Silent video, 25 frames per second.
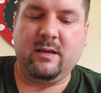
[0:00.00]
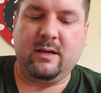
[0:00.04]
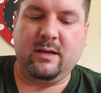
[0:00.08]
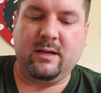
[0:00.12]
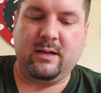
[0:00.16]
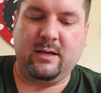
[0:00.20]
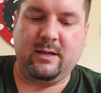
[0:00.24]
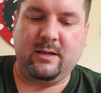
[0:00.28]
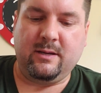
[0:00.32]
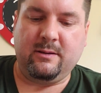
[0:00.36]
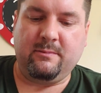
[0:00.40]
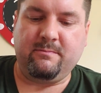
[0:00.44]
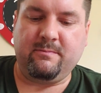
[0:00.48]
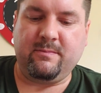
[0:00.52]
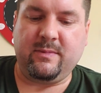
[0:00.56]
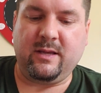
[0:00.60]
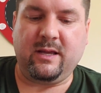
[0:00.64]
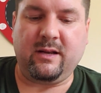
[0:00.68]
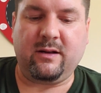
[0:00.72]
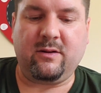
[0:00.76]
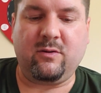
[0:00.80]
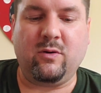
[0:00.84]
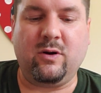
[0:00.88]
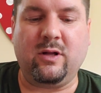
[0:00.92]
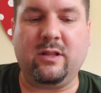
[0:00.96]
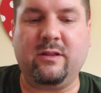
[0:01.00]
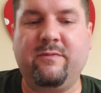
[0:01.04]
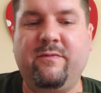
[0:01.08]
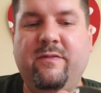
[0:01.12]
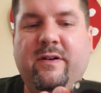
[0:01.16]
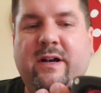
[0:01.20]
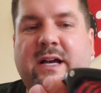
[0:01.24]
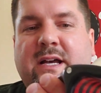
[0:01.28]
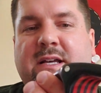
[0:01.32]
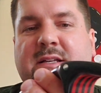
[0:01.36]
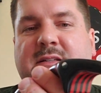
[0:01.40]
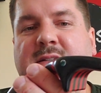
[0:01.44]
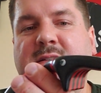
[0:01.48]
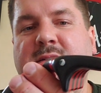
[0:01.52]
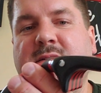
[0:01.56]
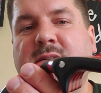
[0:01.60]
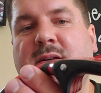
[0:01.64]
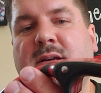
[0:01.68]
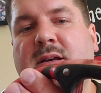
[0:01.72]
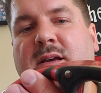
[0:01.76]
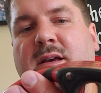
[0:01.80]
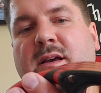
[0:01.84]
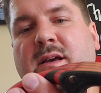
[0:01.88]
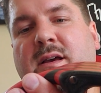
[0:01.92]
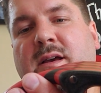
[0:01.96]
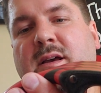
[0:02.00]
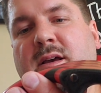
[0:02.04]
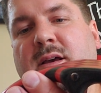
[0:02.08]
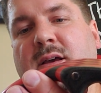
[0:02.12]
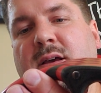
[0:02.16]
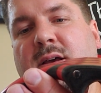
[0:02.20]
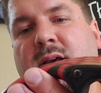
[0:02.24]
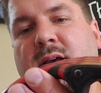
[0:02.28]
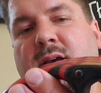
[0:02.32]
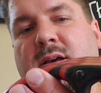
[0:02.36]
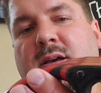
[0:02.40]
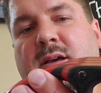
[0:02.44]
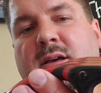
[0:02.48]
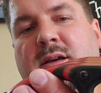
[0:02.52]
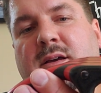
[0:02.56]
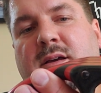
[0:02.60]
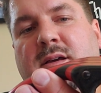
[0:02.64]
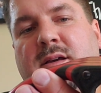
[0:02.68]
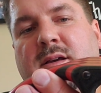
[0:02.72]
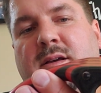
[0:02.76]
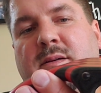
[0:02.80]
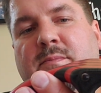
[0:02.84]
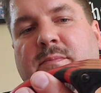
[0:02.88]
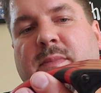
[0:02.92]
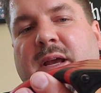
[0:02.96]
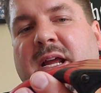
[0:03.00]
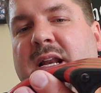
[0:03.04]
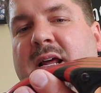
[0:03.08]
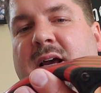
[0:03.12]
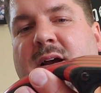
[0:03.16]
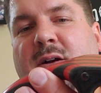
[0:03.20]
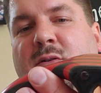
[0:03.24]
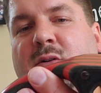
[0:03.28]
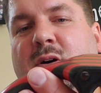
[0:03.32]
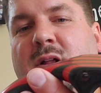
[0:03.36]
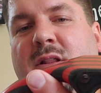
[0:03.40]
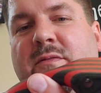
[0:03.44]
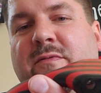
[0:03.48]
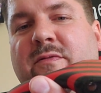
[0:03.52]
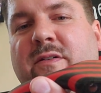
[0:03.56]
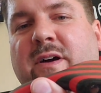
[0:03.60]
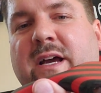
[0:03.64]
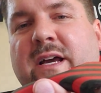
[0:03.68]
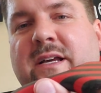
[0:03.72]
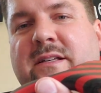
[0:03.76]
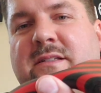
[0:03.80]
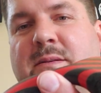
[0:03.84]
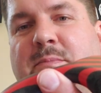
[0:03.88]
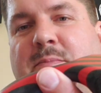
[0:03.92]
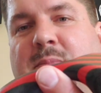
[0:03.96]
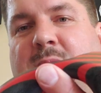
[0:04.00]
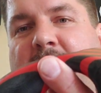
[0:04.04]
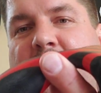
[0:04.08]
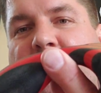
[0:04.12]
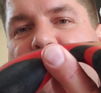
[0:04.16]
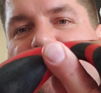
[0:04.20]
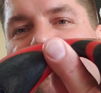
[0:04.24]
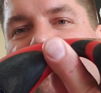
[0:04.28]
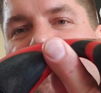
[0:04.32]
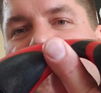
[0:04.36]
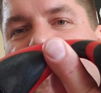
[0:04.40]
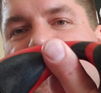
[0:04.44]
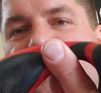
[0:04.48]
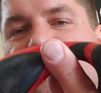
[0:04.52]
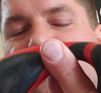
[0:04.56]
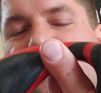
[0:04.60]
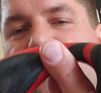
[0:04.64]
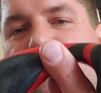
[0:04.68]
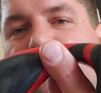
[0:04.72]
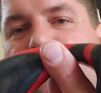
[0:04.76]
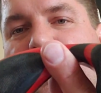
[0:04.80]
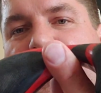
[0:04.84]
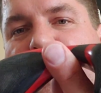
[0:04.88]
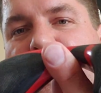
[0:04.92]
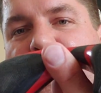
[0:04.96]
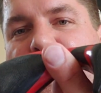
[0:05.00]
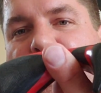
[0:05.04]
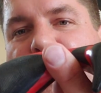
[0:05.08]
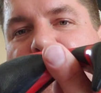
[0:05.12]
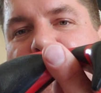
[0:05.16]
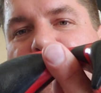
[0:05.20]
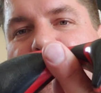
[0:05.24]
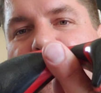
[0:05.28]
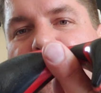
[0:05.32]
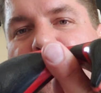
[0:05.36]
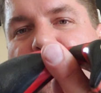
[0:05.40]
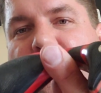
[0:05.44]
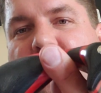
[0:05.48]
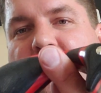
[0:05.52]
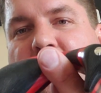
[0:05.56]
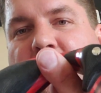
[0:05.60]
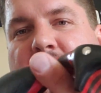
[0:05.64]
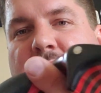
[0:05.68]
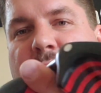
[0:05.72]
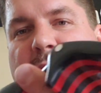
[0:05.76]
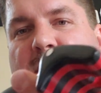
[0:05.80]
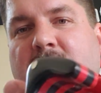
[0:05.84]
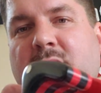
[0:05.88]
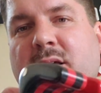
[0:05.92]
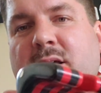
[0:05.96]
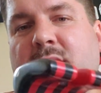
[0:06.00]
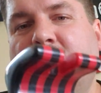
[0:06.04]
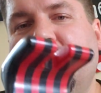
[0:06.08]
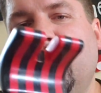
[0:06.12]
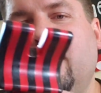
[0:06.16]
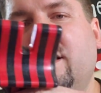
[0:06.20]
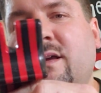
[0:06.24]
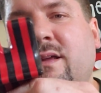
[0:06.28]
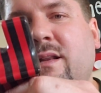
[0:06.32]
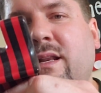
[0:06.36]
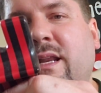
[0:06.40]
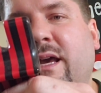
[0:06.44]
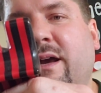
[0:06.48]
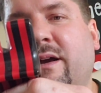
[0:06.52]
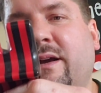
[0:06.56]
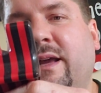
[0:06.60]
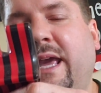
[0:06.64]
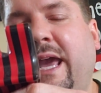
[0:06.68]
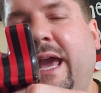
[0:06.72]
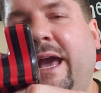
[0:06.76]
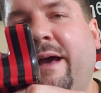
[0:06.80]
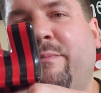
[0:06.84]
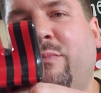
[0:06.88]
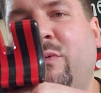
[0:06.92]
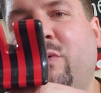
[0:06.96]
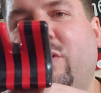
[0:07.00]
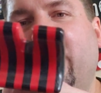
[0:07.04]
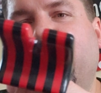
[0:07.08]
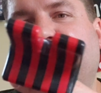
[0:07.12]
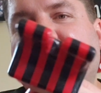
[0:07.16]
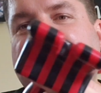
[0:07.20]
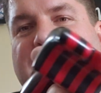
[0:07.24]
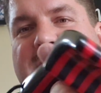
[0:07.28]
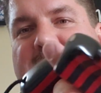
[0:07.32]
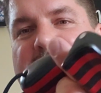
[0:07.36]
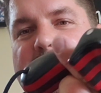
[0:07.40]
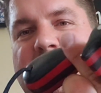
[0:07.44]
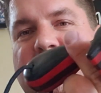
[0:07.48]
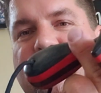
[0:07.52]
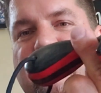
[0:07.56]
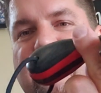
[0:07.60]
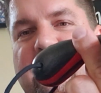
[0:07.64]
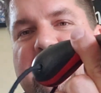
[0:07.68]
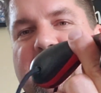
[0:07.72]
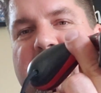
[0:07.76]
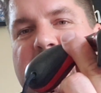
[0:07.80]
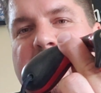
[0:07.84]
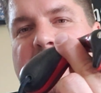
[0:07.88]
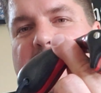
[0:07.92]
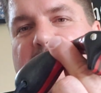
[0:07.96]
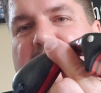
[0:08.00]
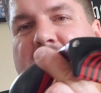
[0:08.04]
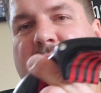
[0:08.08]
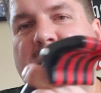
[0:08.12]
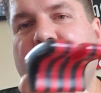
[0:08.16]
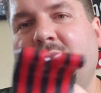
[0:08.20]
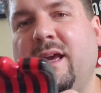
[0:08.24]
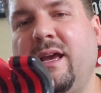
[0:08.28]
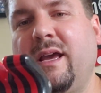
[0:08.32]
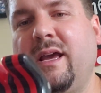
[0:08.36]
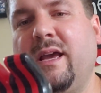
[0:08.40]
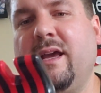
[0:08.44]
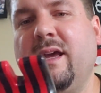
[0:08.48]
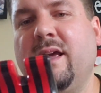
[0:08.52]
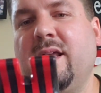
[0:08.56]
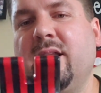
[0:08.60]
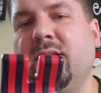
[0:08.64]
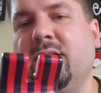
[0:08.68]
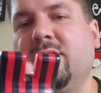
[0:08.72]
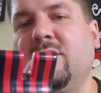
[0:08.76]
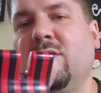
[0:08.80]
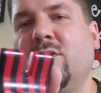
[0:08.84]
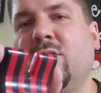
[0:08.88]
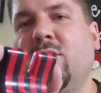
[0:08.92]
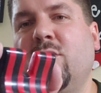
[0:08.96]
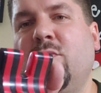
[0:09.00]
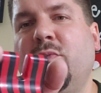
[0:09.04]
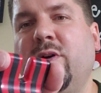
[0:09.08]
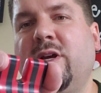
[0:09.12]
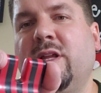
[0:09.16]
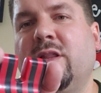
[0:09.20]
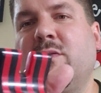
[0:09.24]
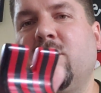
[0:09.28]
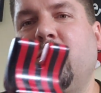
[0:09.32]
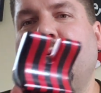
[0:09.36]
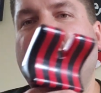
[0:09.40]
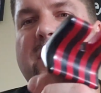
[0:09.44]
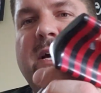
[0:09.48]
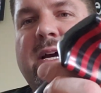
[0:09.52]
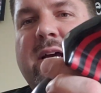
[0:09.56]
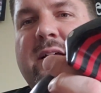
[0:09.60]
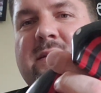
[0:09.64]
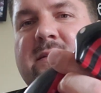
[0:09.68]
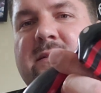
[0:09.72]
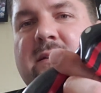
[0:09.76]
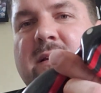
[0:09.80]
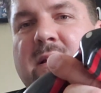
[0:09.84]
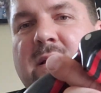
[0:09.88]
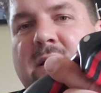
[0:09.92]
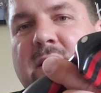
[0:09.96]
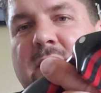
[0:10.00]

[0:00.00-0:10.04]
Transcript: Um, it qualifies as a may not qualify as a PFS depending on now gap wise it does and total width wise